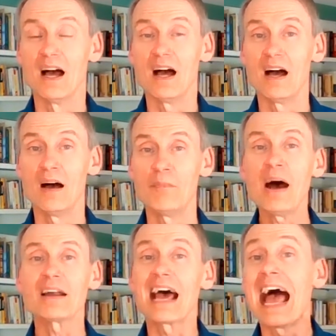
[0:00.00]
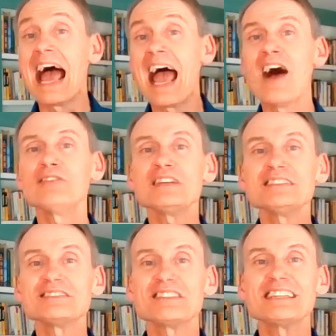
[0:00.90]
But how
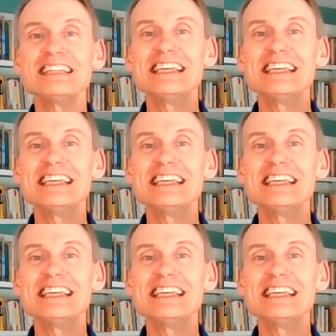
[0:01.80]
does the